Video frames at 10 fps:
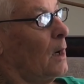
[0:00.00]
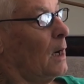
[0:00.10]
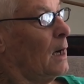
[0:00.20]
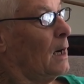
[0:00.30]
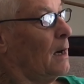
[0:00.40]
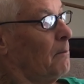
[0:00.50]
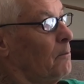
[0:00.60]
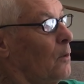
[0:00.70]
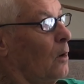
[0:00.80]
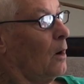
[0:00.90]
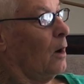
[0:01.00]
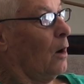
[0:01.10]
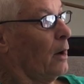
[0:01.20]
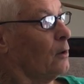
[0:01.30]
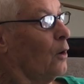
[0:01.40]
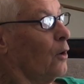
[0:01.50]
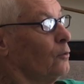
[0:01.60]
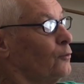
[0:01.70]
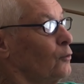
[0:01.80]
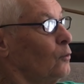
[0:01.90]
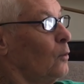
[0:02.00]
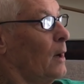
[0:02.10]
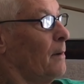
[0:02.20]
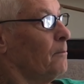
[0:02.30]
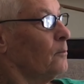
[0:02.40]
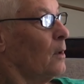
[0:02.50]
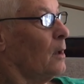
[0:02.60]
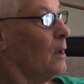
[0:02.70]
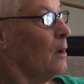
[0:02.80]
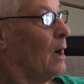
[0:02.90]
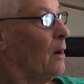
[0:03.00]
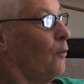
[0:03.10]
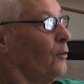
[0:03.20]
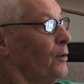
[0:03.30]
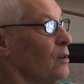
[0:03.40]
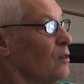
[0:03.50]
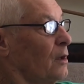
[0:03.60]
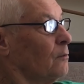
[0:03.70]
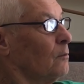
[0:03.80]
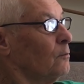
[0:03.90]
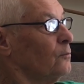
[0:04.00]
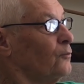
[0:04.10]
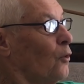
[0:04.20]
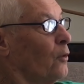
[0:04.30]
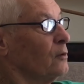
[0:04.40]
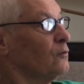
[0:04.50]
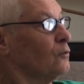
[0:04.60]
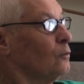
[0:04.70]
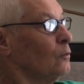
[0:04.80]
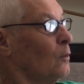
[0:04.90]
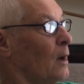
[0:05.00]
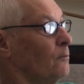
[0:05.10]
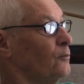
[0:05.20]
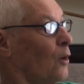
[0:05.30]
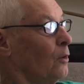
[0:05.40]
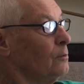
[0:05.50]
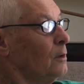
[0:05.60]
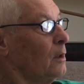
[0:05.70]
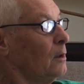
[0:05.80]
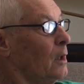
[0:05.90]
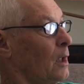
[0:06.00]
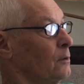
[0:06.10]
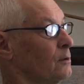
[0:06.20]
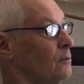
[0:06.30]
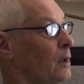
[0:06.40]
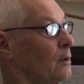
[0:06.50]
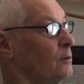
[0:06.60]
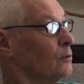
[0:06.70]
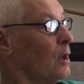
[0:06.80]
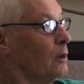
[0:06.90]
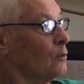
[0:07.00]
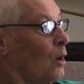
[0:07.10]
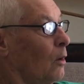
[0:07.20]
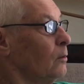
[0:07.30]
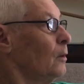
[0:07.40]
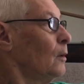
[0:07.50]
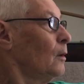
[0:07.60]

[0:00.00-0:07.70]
Um, I got on to, um, uh, uh, Rodney sent drawings to um, Don and, and, and Cole,